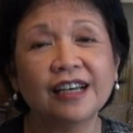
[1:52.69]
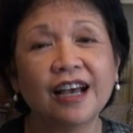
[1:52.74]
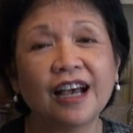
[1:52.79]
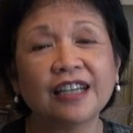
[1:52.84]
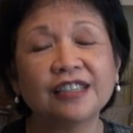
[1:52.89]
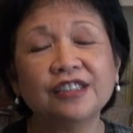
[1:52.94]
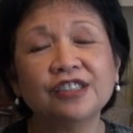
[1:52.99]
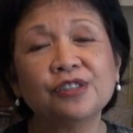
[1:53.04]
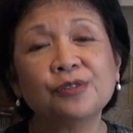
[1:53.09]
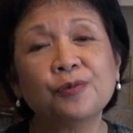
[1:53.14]

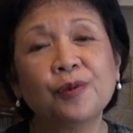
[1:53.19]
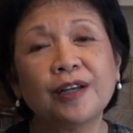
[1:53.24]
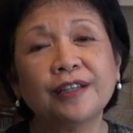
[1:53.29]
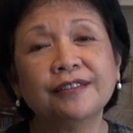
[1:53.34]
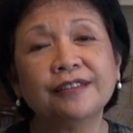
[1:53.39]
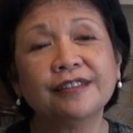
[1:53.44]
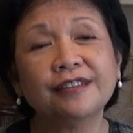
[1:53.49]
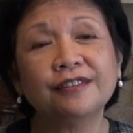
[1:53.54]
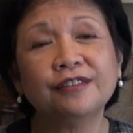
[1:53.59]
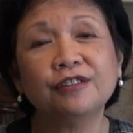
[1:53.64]
I just
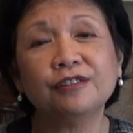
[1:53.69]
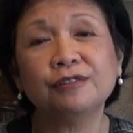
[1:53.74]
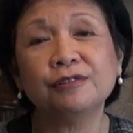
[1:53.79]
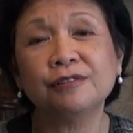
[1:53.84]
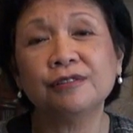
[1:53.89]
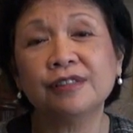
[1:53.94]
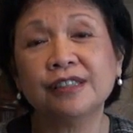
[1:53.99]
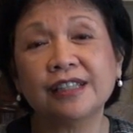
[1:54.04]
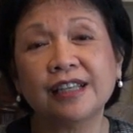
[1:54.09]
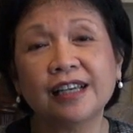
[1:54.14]
wanted to
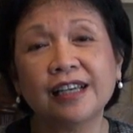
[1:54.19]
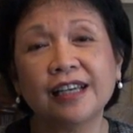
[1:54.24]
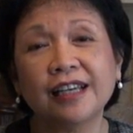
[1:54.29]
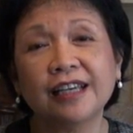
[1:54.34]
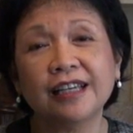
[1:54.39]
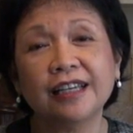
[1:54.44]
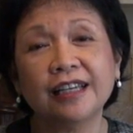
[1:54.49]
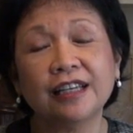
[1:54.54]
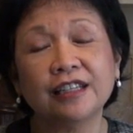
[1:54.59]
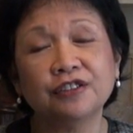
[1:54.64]

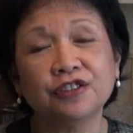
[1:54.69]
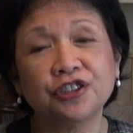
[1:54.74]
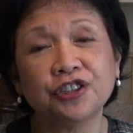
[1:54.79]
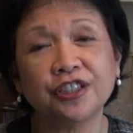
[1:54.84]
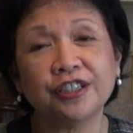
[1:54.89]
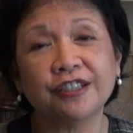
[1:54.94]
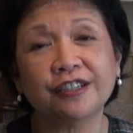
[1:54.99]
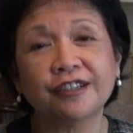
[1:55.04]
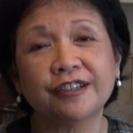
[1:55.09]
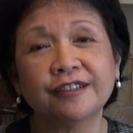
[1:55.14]
say and
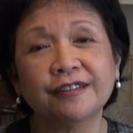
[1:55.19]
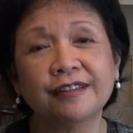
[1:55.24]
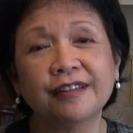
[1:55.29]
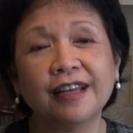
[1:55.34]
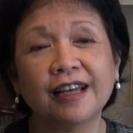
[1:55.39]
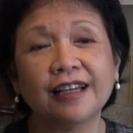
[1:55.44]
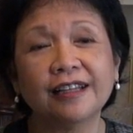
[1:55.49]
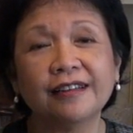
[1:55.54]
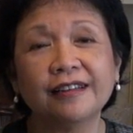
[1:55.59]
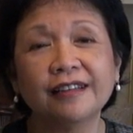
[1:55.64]
share
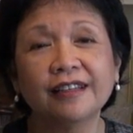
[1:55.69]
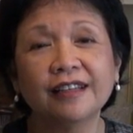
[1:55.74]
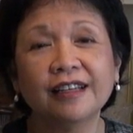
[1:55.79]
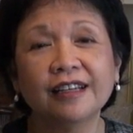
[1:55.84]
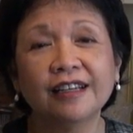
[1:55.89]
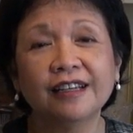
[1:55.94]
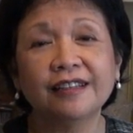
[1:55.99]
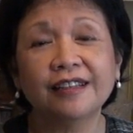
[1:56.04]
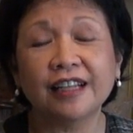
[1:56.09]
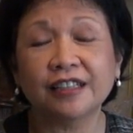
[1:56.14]
that
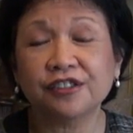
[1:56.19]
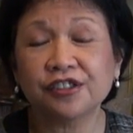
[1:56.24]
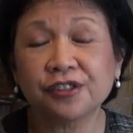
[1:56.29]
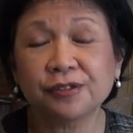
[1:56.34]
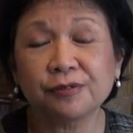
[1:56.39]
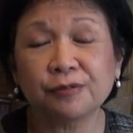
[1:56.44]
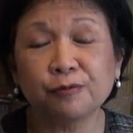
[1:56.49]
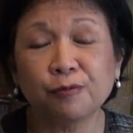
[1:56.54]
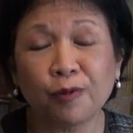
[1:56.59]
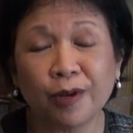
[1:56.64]

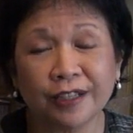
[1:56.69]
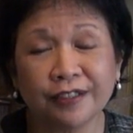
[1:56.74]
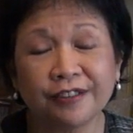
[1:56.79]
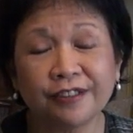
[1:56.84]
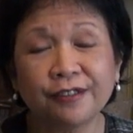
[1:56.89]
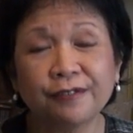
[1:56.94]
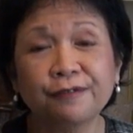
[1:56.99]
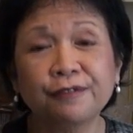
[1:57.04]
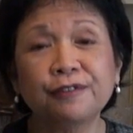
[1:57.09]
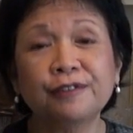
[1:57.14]
that's
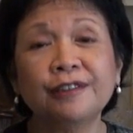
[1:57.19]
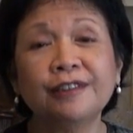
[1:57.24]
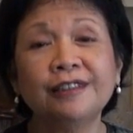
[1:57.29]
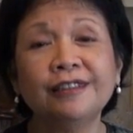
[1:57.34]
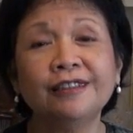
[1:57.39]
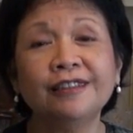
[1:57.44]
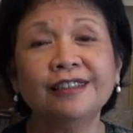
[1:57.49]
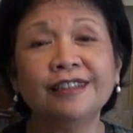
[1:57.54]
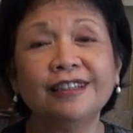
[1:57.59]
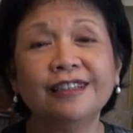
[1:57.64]

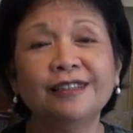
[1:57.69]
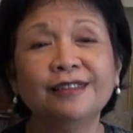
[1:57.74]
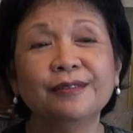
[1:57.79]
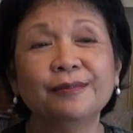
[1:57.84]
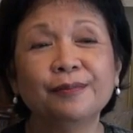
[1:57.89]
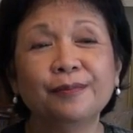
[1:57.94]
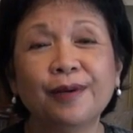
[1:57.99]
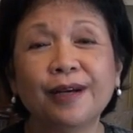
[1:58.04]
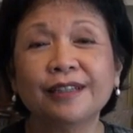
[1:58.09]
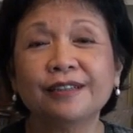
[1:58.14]
wonderful,
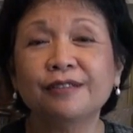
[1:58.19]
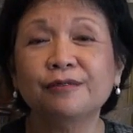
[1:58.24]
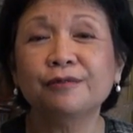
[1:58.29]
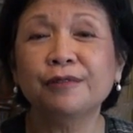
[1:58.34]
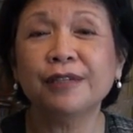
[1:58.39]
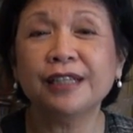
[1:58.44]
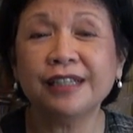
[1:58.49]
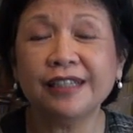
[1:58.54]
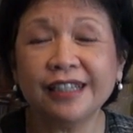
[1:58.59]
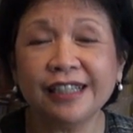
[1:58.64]
but
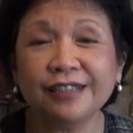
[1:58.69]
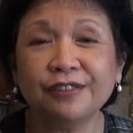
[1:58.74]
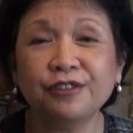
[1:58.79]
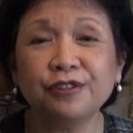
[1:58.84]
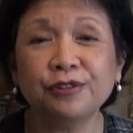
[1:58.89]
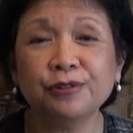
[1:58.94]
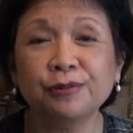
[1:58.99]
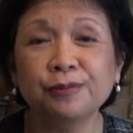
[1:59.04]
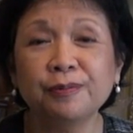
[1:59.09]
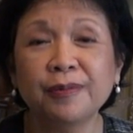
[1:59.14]
we need
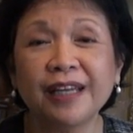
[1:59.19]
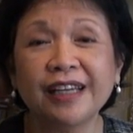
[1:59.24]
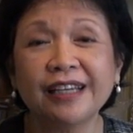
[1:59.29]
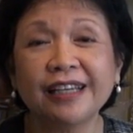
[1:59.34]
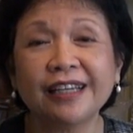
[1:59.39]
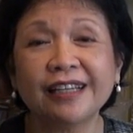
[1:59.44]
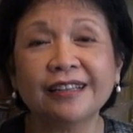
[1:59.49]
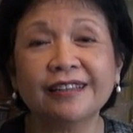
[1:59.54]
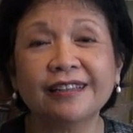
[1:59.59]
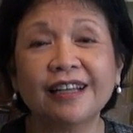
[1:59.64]
to
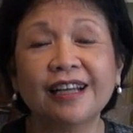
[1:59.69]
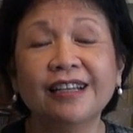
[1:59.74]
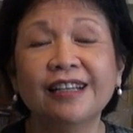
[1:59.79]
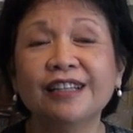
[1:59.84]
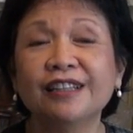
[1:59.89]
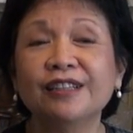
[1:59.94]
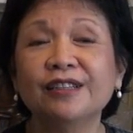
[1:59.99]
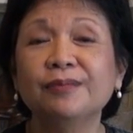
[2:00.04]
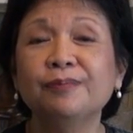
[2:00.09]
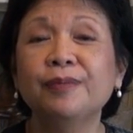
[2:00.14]
make it a
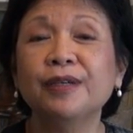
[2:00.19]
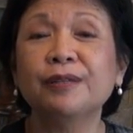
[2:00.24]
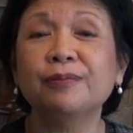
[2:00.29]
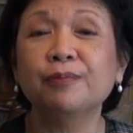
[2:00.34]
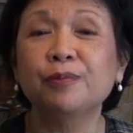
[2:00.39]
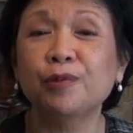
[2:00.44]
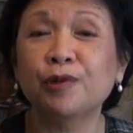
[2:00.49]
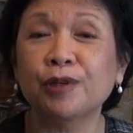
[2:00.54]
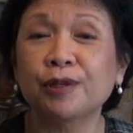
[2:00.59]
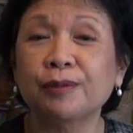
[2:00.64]
little bit
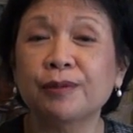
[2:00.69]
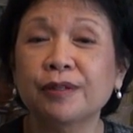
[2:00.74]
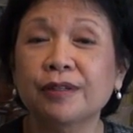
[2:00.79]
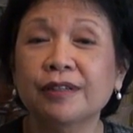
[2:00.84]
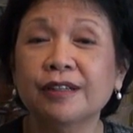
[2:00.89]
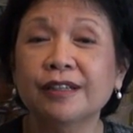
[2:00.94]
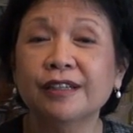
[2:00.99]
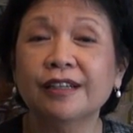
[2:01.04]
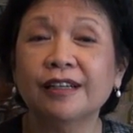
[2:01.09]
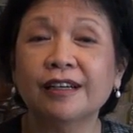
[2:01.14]
more
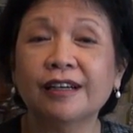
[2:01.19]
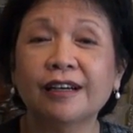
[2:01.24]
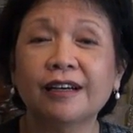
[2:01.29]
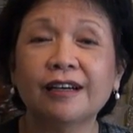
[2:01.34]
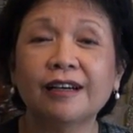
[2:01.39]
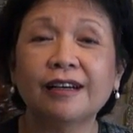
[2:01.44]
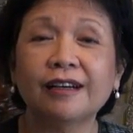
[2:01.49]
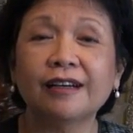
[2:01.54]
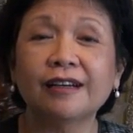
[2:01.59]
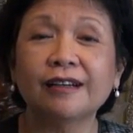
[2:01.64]

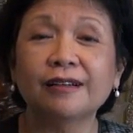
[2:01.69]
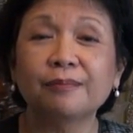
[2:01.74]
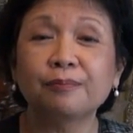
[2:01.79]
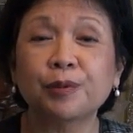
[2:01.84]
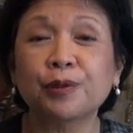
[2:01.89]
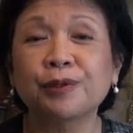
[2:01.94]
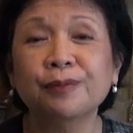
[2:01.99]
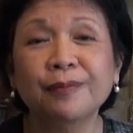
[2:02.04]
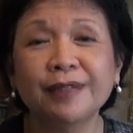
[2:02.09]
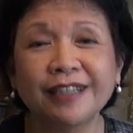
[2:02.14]

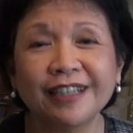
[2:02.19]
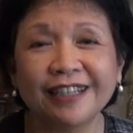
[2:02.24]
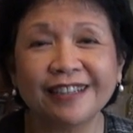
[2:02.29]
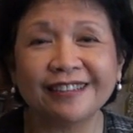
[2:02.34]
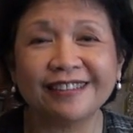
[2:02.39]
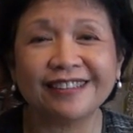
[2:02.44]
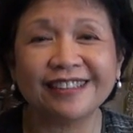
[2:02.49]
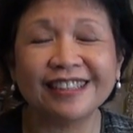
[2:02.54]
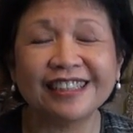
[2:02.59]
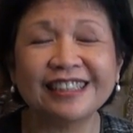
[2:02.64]
permanent.